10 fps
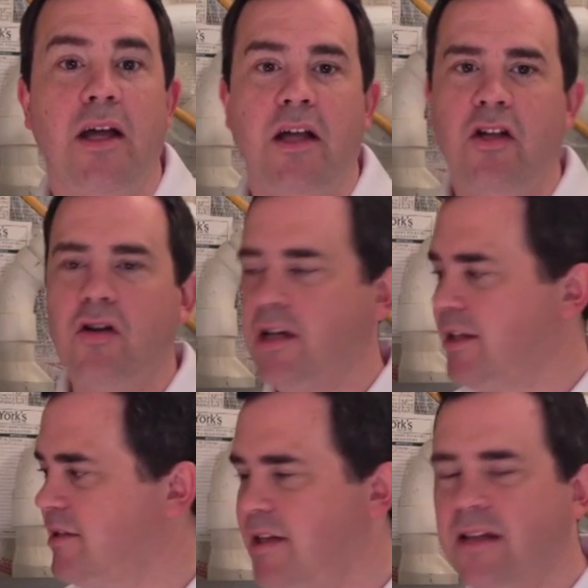you can
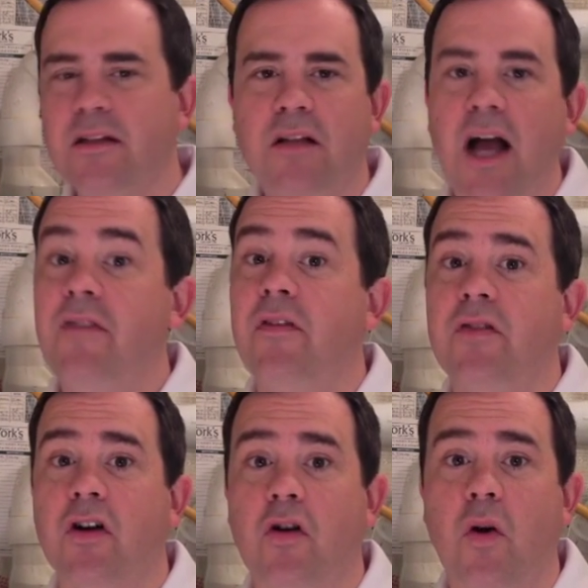extend the life of
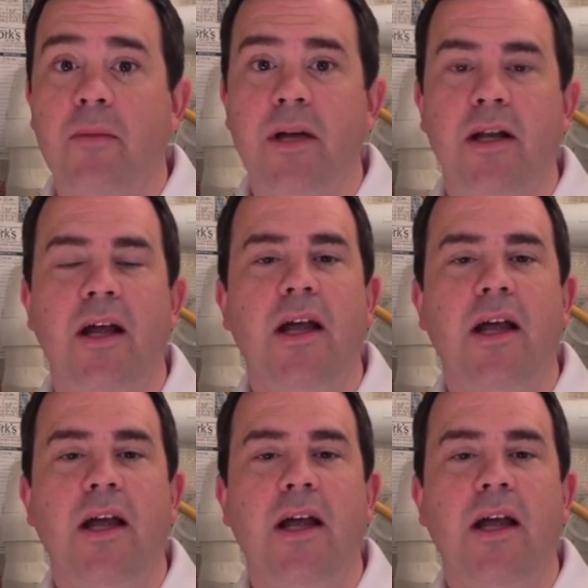your equipment